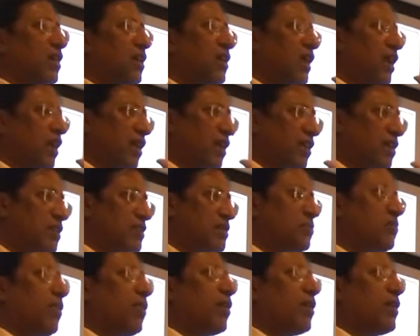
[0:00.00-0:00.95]
that this
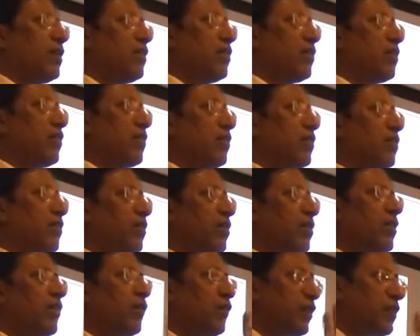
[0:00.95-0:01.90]
body,
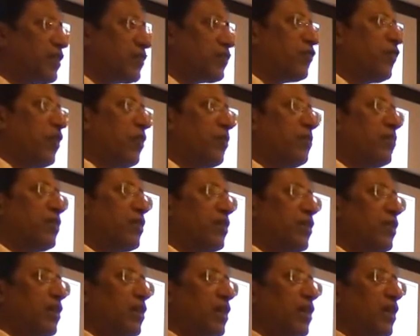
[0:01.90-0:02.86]
if it is formed,
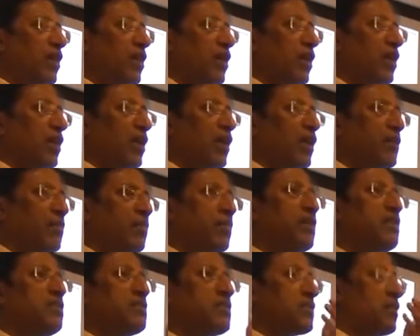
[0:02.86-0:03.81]
it
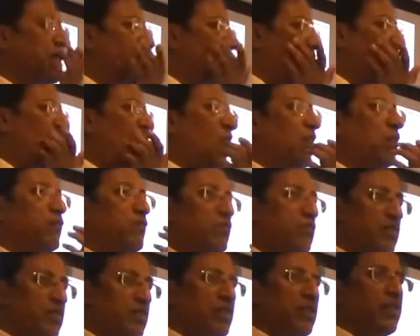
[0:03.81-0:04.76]
means a life
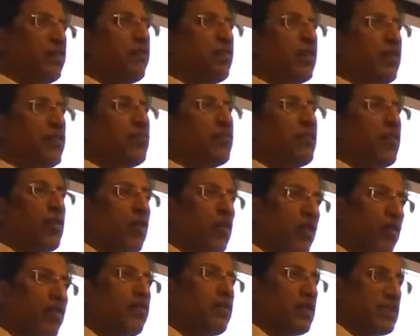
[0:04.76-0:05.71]
different for
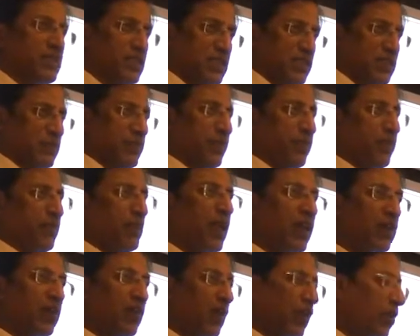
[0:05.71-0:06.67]
all of us.
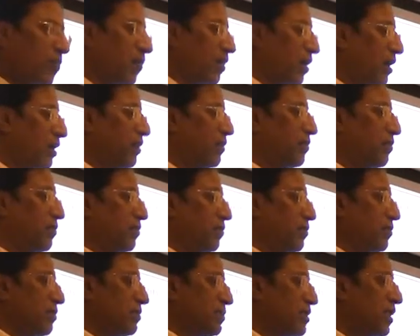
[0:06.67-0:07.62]
That's all I'm trying to
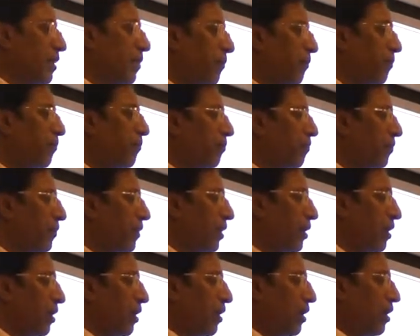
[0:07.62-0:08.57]
say.
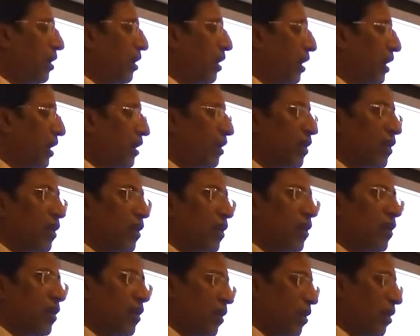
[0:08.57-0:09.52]
And
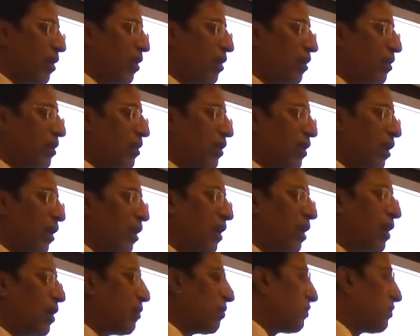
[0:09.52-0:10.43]
earlier it